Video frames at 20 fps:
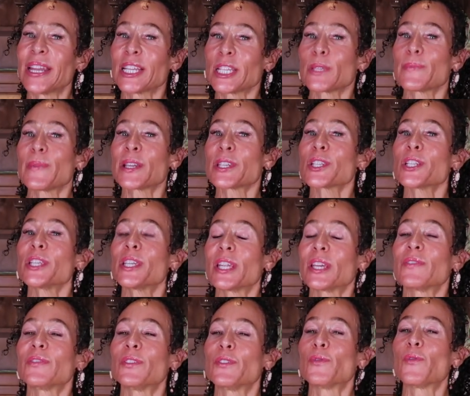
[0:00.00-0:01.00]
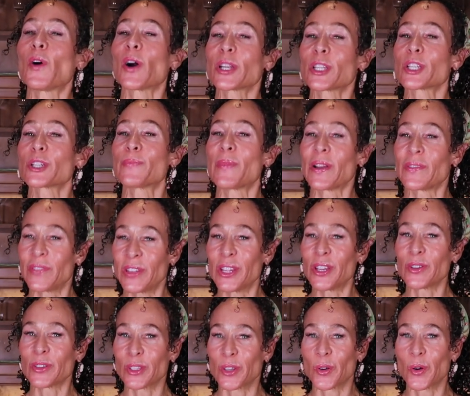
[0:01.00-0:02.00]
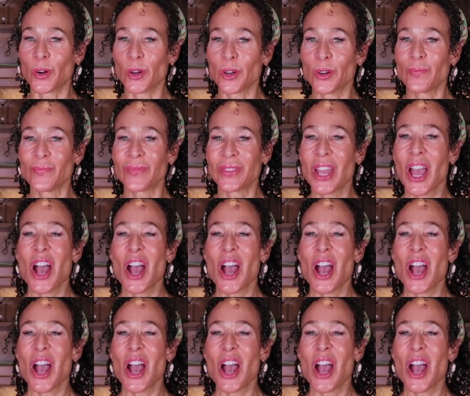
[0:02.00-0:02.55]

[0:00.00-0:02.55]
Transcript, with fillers: and especially if you've watched my videos in order,